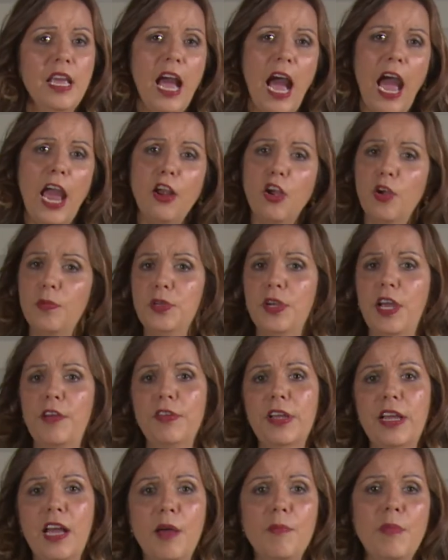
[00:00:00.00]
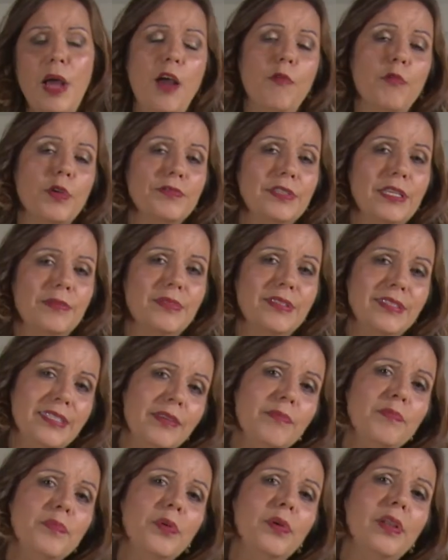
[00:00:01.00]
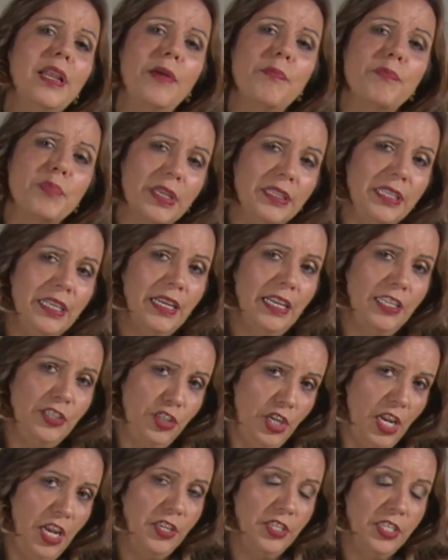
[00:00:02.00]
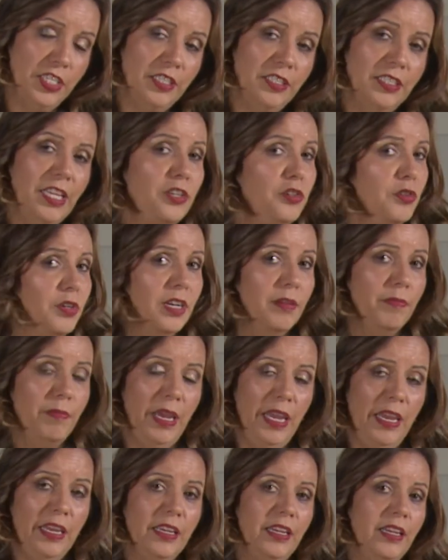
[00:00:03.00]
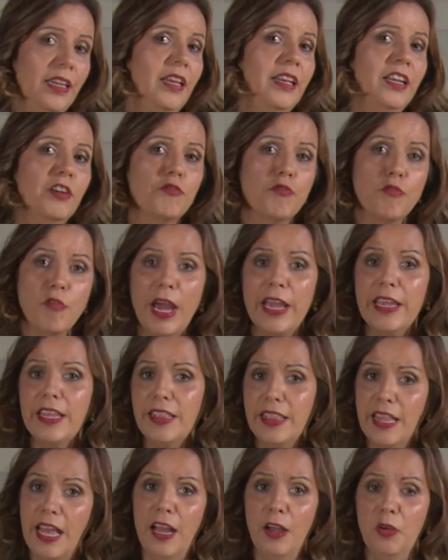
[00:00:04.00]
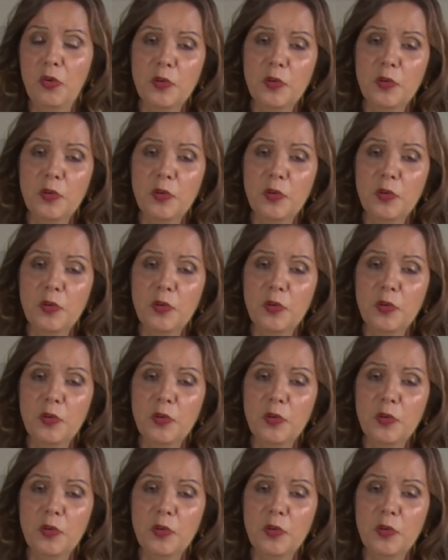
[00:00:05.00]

I hope you have come up with some simple and practical changes that you can make right now.